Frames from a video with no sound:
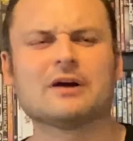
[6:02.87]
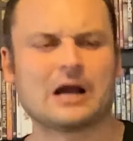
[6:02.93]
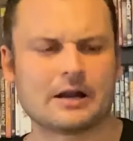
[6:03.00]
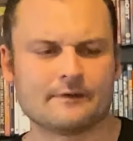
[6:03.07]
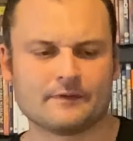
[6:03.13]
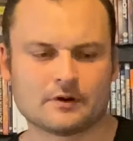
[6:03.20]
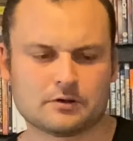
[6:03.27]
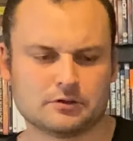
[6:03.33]
kind
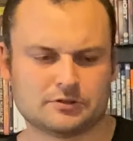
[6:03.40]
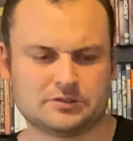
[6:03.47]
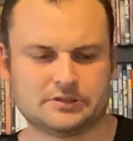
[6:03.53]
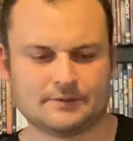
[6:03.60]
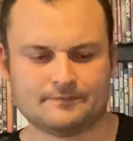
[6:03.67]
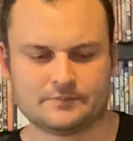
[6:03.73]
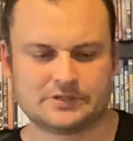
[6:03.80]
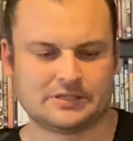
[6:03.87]
of
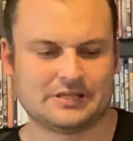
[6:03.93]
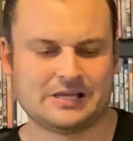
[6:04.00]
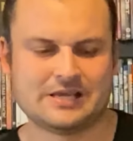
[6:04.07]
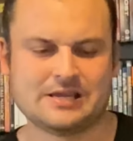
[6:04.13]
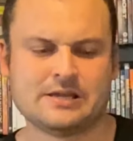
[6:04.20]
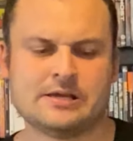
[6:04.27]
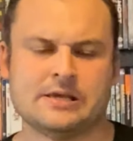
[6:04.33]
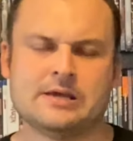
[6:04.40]
accustomed to
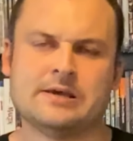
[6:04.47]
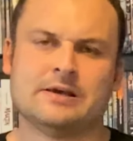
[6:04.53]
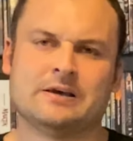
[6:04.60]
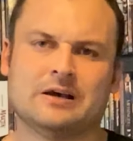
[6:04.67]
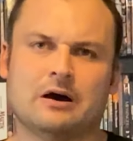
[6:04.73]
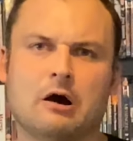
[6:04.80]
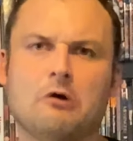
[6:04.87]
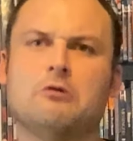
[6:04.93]
the
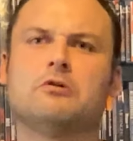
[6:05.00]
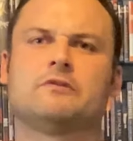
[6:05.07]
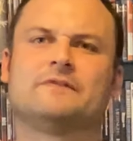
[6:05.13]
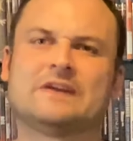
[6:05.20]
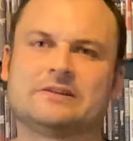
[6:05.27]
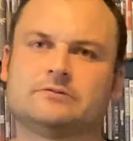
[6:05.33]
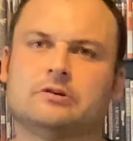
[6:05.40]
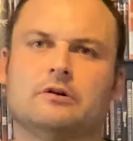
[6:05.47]
old
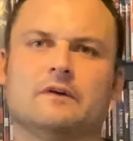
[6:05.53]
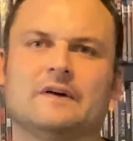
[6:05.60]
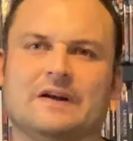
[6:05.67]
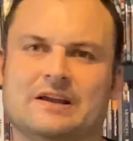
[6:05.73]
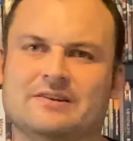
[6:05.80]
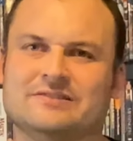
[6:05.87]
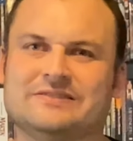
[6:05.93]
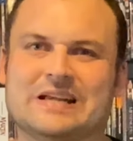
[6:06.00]

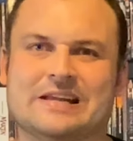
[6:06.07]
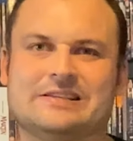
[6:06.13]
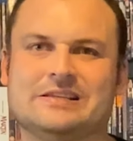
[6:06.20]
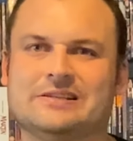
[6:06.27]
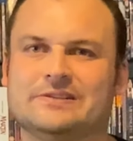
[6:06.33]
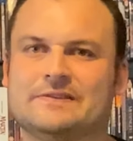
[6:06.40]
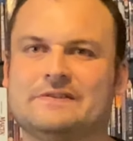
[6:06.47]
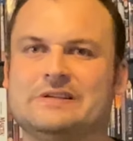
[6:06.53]
Victorian
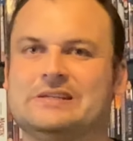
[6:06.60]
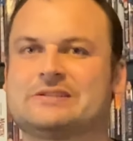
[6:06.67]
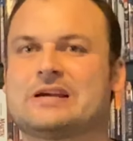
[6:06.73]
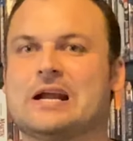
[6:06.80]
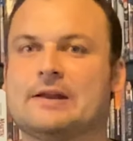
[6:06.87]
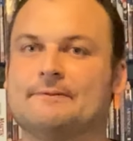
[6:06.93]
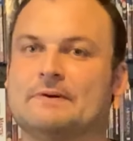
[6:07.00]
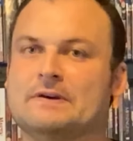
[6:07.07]
settings of these
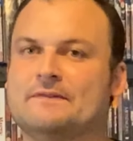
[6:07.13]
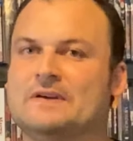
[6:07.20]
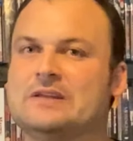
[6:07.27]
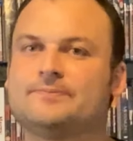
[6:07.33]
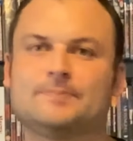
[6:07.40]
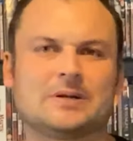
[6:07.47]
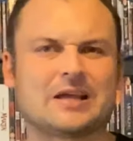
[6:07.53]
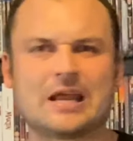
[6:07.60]
kind of movies.
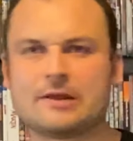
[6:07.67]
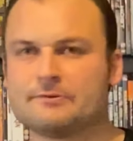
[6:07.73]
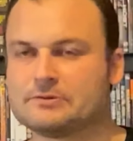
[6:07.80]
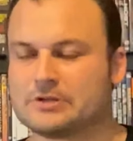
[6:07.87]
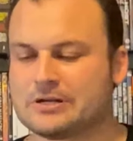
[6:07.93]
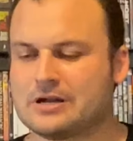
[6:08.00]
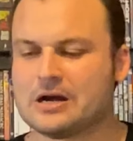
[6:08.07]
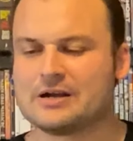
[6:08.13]
But again, it was
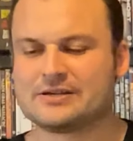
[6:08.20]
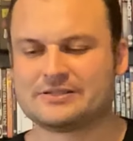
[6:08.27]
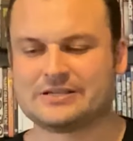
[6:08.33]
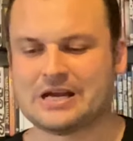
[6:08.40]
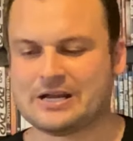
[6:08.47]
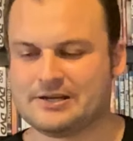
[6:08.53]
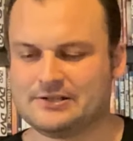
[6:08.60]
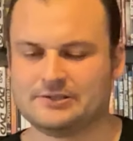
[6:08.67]
a nice
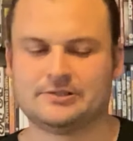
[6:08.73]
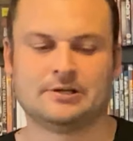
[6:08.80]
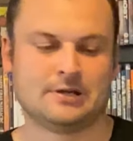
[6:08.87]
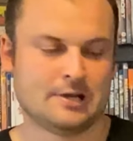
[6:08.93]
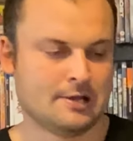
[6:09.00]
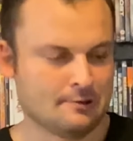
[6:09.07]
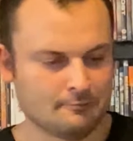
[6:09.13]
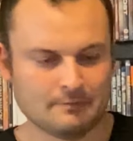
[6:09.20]
change
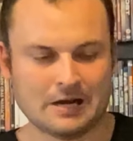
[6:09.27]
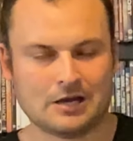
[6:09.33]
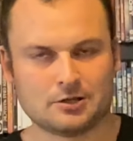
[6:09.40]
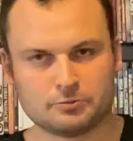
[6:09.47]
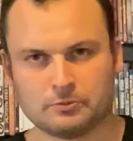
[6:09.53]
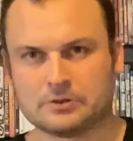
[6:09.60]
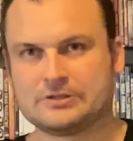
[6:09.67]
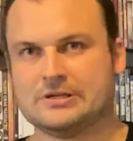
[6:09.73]

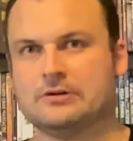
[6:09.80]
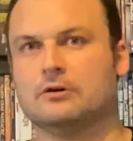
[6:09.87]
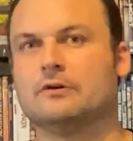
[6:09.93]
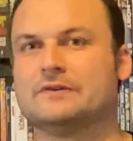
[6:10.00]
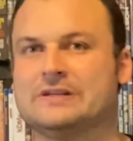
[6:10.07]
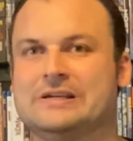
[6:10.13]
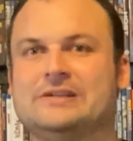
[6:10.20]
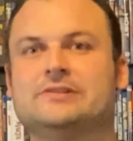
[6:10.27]
whilst watching all
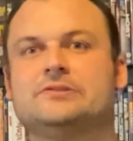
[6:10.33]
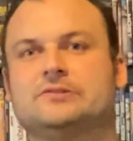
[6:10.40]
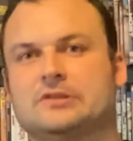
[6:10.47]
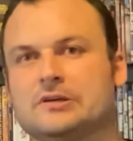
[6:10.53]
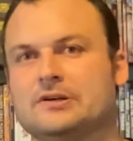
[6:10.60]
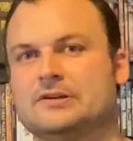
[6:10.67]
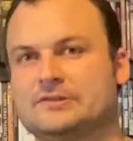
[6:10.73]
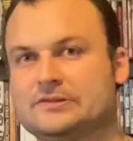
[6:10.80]
these
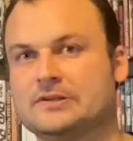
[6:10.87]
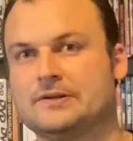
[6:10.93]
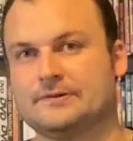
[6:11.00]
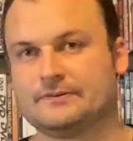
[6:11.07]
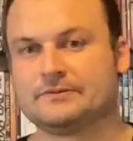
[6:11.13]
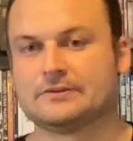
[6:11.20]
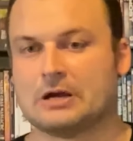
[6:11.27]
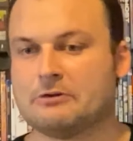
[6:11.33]
to,
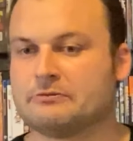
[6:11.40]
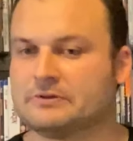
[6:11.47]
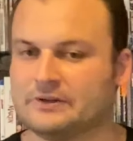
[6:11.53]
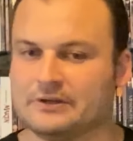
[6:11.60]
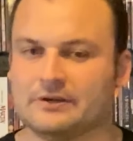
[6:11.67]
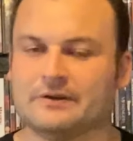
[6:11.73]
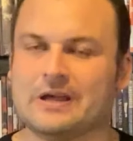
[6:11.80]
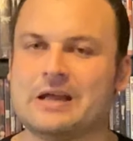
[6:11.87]
to go to
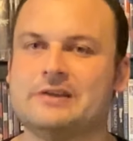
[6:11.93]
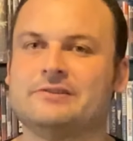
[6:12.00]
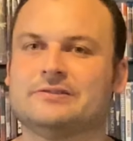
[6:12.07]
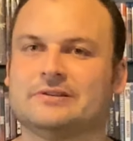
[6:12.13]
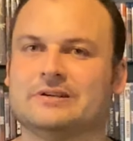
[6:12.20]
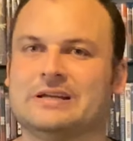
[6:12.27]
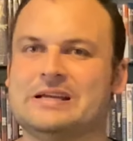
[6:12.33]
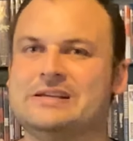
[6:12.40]
the
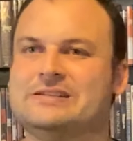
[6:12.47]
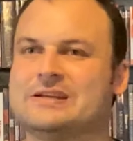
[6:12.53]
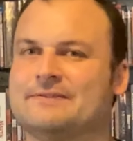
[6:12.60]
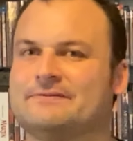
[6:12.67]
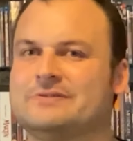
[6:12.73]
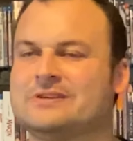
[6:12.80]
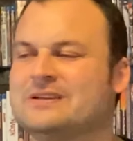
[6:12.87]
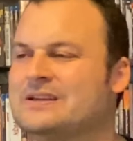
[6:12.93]
ancient
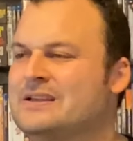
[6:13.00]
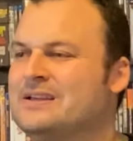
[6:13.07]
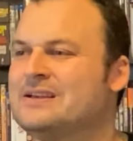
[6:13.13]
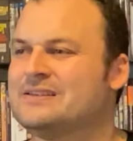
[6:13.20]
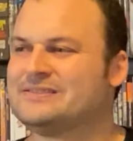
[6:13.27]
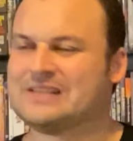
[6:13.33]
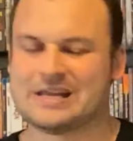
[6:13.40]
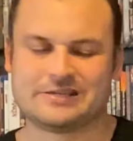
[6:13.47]
Egypt
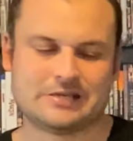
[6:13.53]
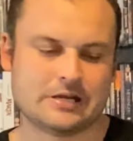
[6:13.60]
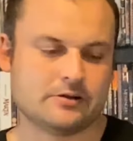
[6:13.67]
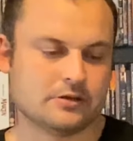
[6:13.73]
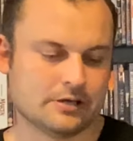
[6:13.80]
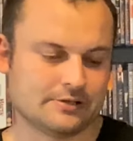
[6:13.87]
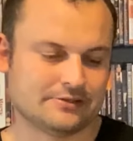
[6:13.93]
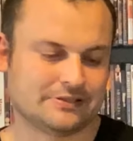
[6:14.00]
setting
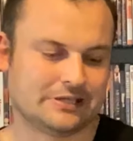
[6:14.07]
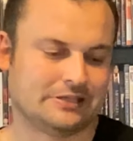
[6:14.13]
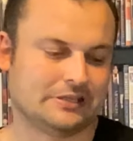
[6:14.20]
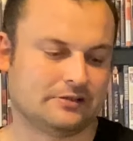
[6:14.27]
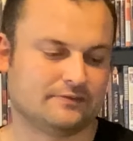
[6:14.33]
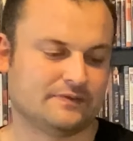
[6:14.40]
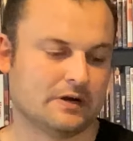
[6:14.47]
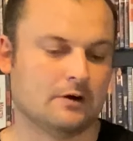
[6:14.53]
and see
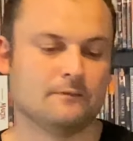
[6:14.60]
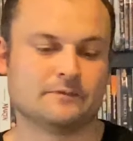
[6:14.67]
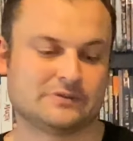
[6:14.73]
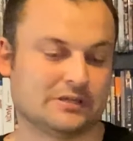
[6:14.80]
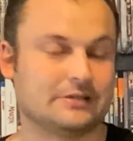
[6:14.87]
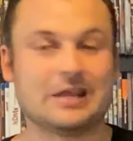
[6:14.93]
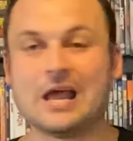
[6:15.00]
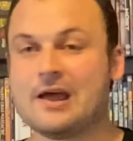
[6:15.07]
this film. So
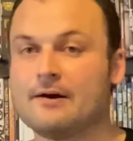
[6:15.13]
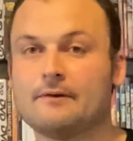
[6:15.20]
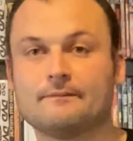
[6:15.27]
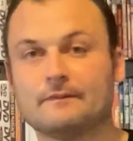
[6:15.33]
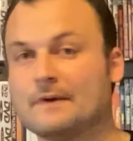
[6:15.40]
yeah, uh,